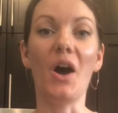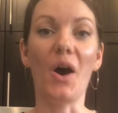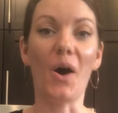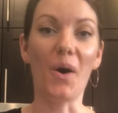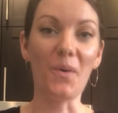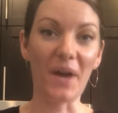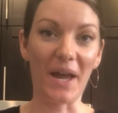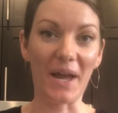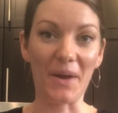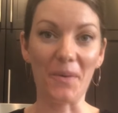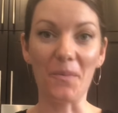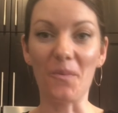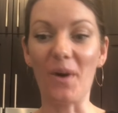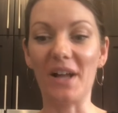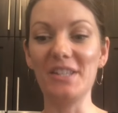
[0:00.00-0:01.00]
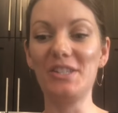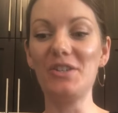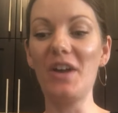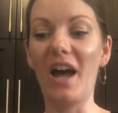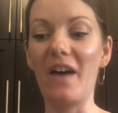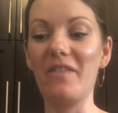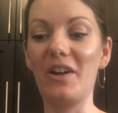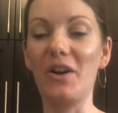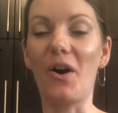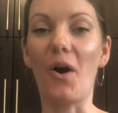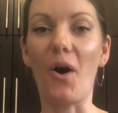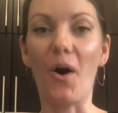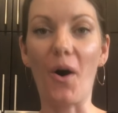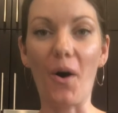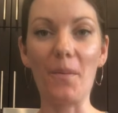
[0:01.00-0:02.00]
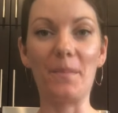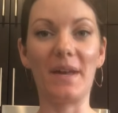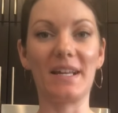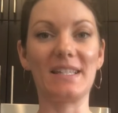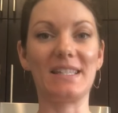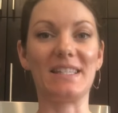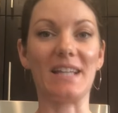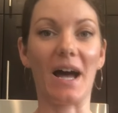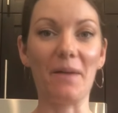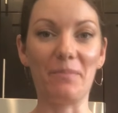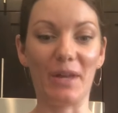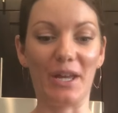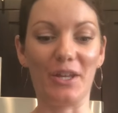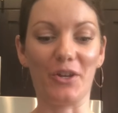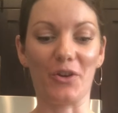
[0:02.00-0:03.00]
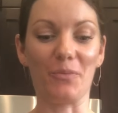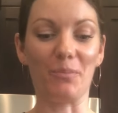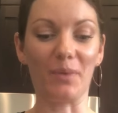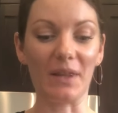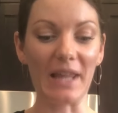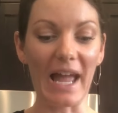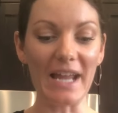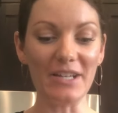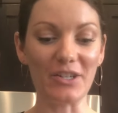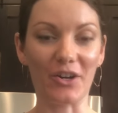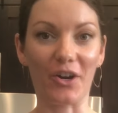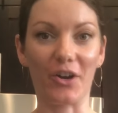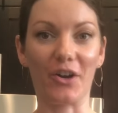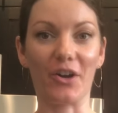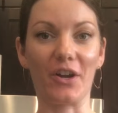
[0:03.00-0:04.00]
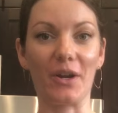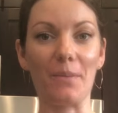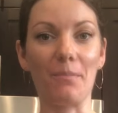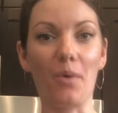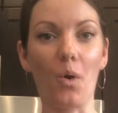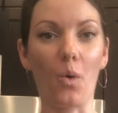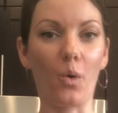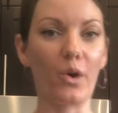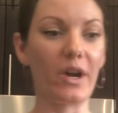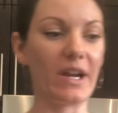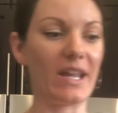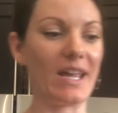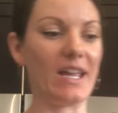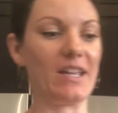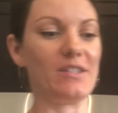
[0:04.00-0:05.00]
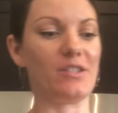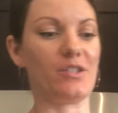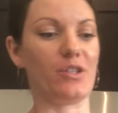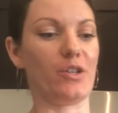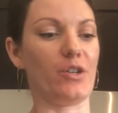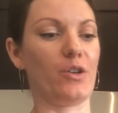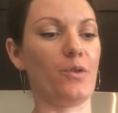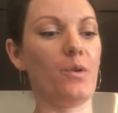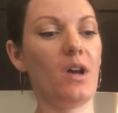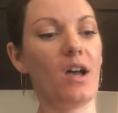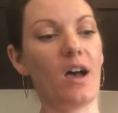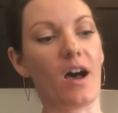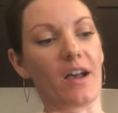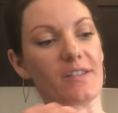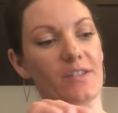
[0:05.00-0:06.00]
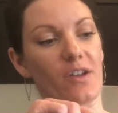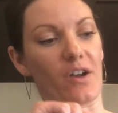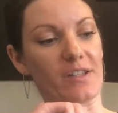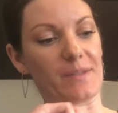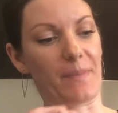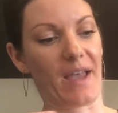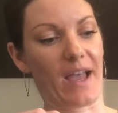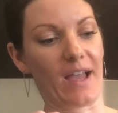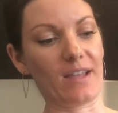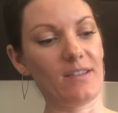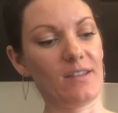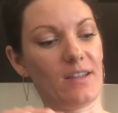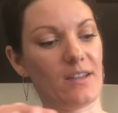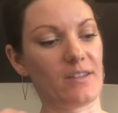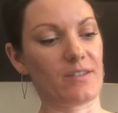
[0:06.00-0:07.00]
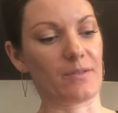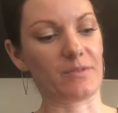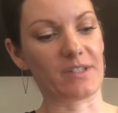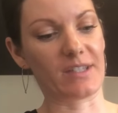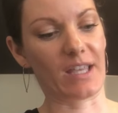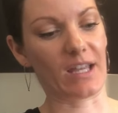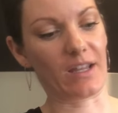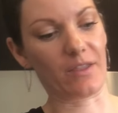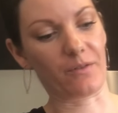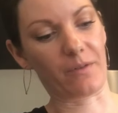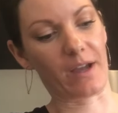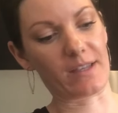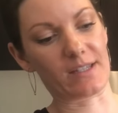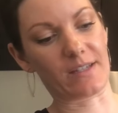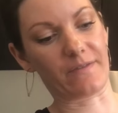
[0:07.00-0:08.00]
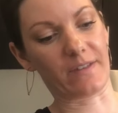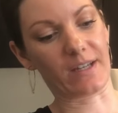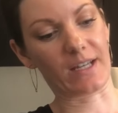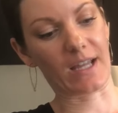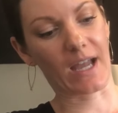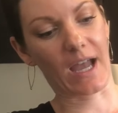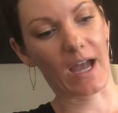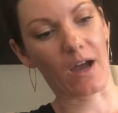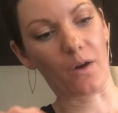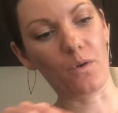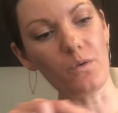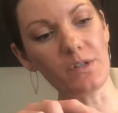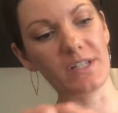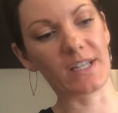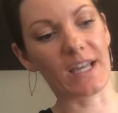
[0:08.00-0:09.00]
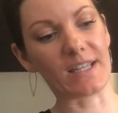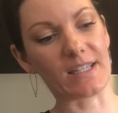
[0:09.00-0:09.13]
Okay, once you have it all mixed up in your blender, you're gonna pour it into a saucepan. So I'm just getting the rest of it out because